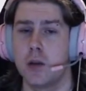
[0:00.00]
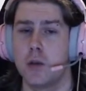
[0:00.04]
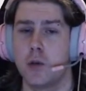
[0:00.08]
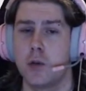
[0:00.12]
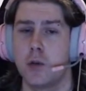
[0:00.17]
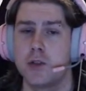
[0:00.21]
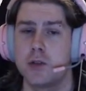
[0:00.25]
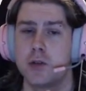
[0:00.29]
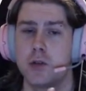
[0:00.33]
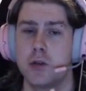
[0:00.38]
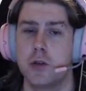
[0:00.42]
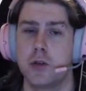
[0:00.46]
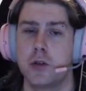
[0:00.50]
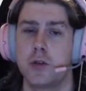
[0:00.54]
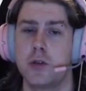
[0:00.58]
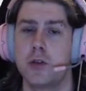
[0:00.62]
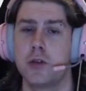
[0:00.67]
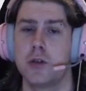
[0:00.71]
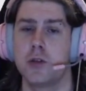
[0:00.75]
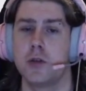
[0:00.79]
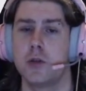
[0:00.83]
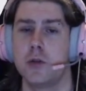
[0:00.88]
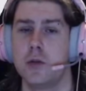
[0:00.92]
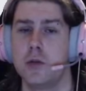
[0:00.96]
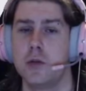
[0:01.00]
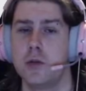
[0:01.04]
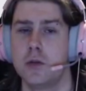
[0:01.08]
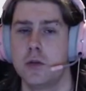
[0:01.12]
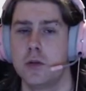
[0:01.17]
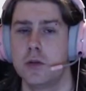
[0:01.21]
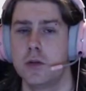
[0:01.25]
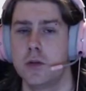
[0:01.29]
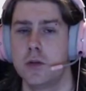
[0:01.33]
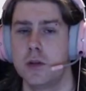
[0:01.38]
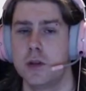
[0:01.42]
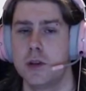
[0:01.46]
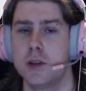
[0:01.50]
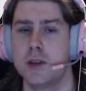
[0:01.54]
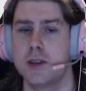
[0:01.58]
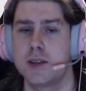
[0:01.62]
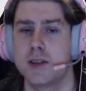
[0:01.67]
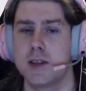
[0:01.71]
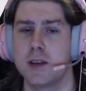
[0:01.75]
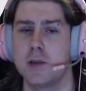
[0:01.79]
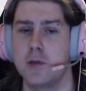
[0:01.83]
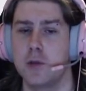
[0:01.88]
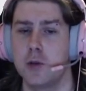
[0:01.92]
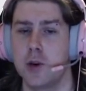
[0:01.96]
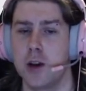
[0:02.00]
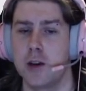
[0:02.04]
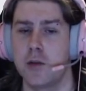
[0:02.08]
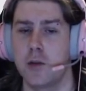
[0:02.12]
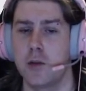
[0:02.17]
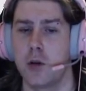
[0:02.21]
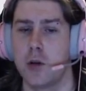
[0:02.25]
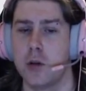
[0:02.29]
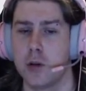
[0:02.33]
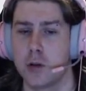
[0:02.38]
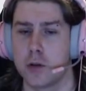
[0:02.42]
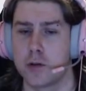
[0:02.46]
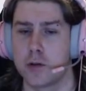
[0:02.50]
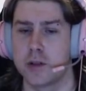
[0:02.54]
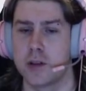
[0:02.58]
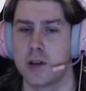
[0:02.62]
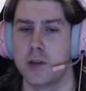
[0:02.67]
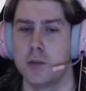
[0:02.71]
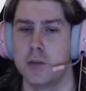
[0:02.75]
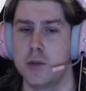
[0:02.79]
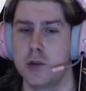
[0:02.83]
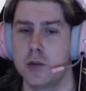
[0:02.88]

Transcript: what you could do is, if you have all of them,